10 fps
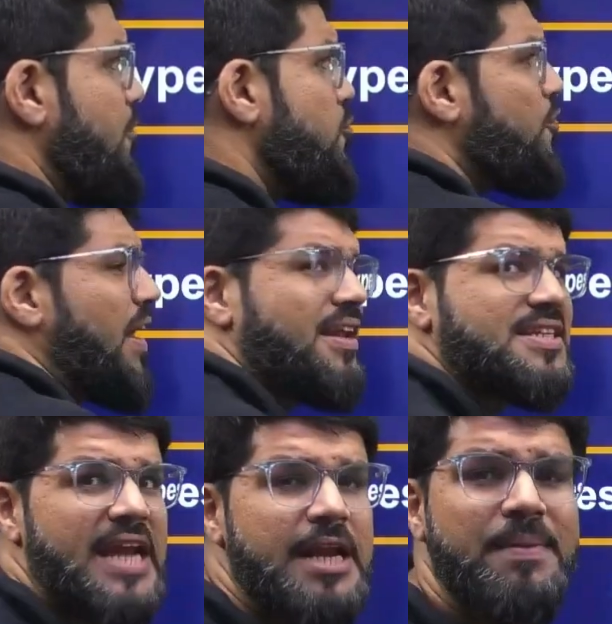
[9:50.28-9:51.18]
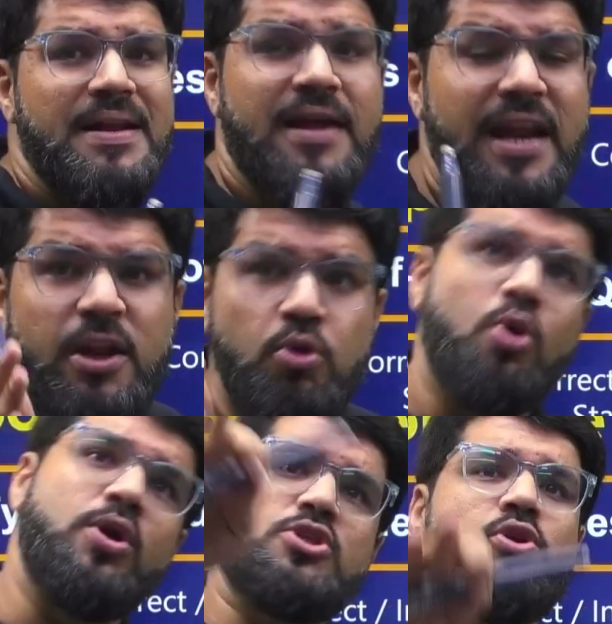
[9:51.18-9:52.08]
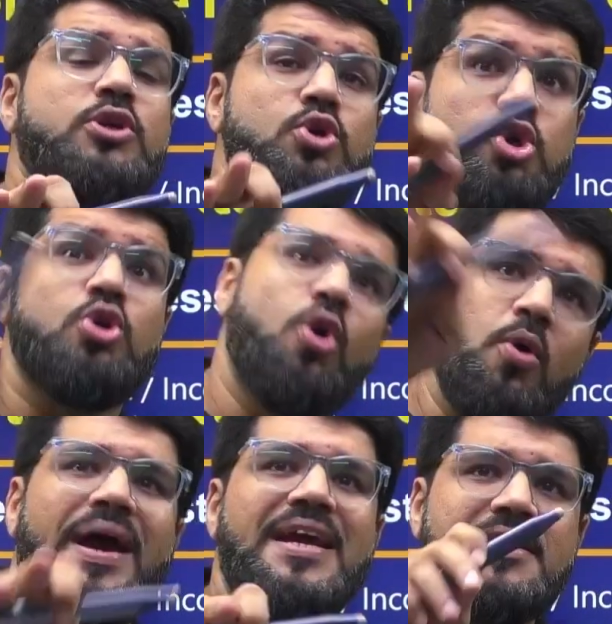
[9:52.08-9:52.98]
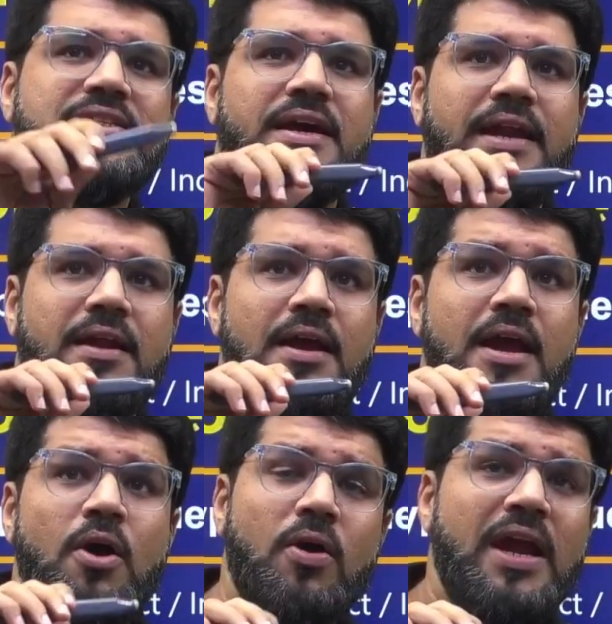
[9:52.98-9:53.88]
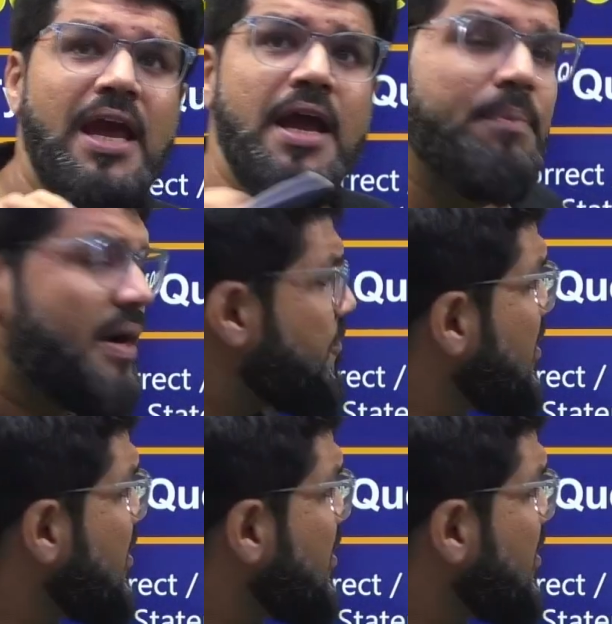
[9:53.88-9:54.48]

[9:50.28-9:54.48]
if you find a statement correct, you know it should, you should know why it is correct. Okay, but if